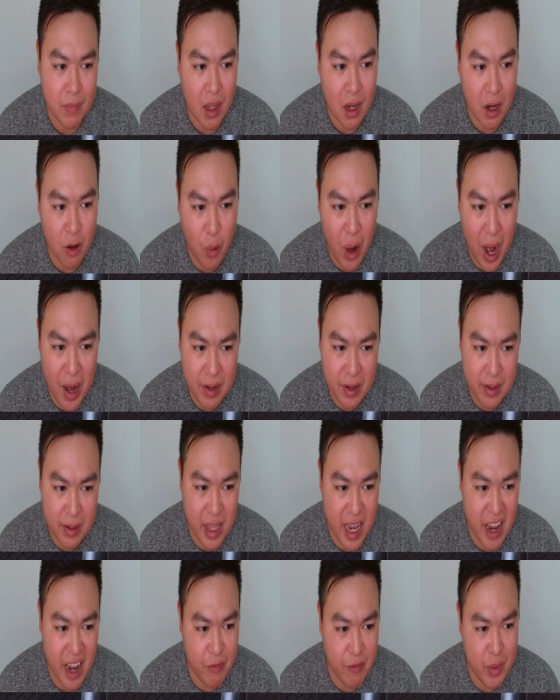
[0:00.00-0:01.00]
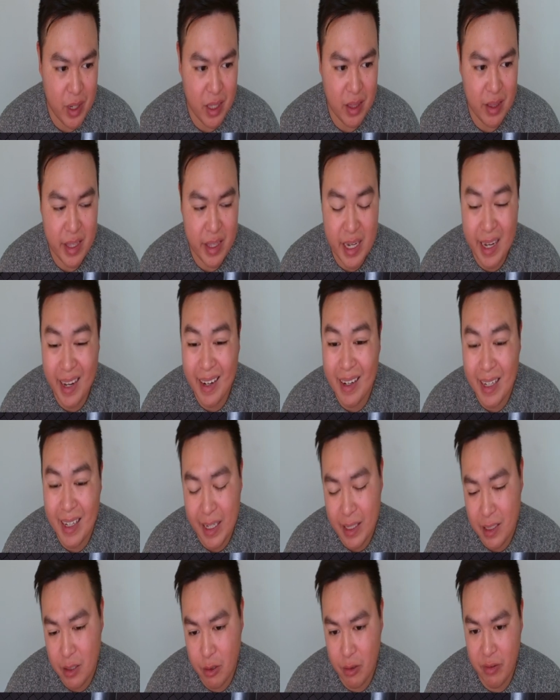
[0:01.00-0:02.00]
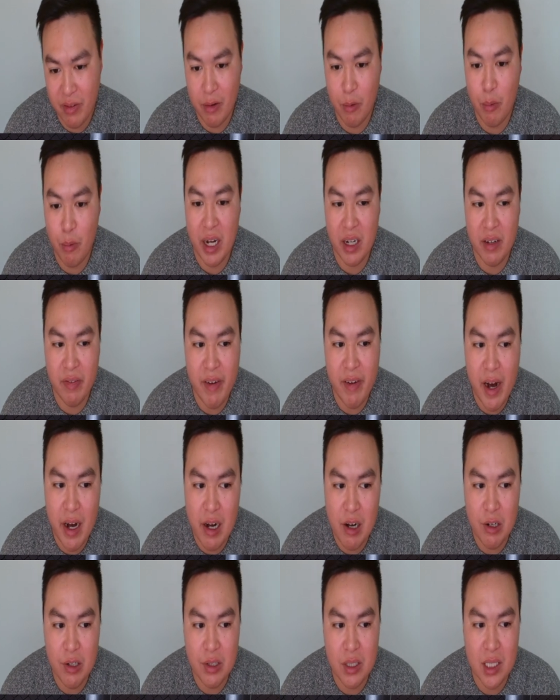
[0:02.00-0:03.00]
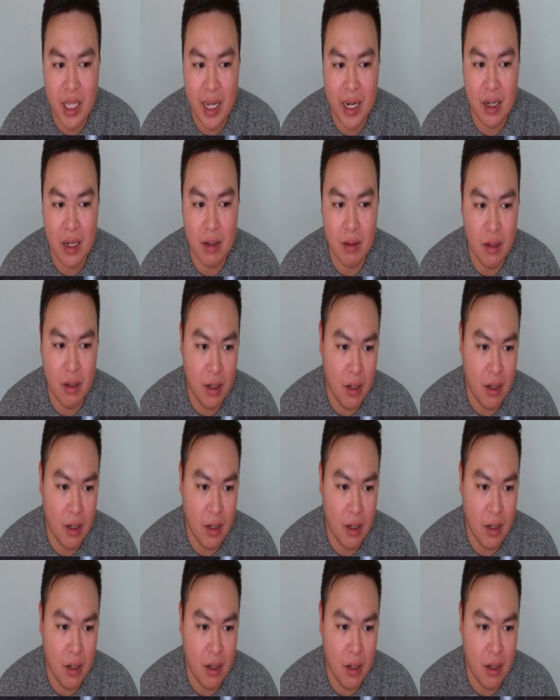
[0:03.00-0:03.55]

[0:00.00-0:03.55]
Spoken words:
Granted, they have been the elite ranked fighters like